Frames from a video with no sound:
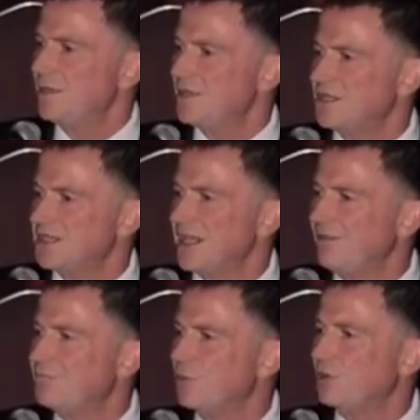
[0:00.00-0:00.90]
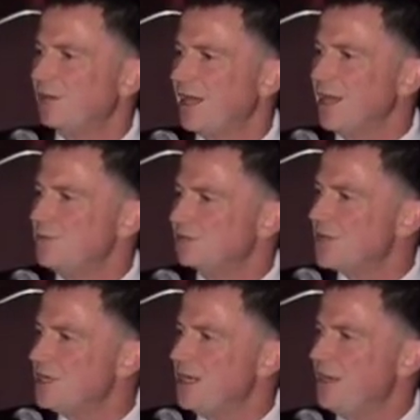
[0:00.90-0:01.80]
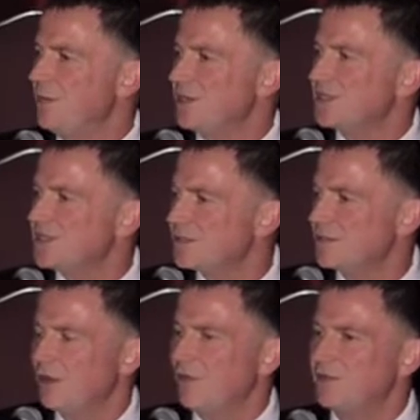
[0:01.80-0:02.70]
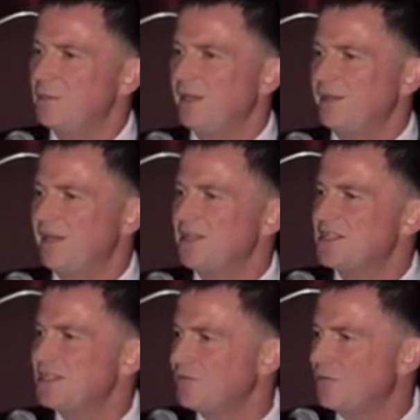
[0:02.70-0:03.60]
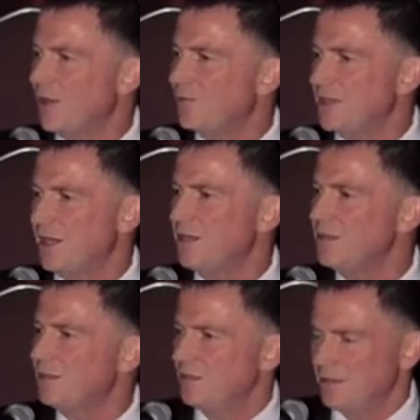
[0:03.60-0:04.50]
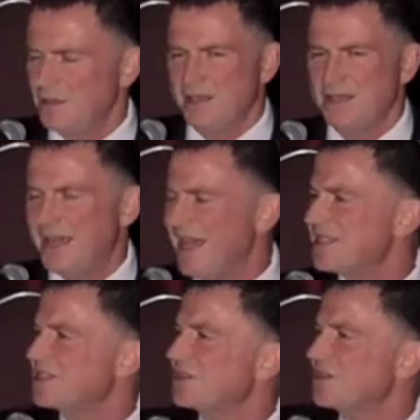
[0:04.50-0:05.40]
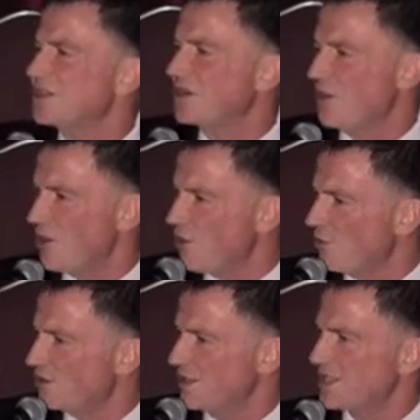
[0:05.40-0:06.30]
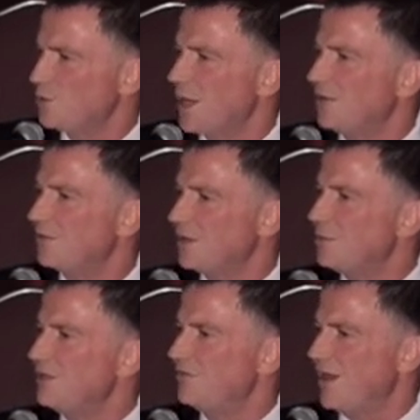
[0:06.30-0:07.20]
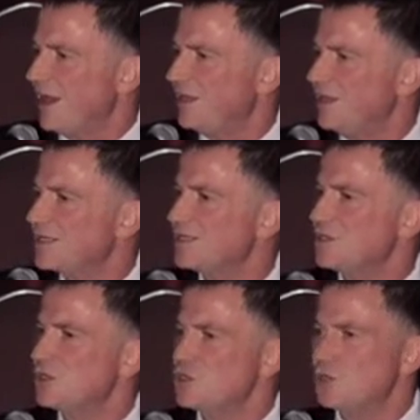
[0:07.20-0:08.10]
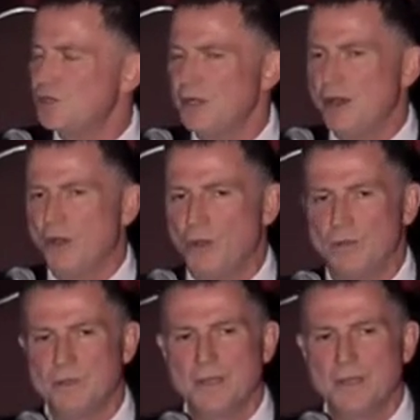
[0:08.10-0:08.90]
self-proclaimed redeemers of the Middle East from the cancerous growth, as one of them defined us, should know.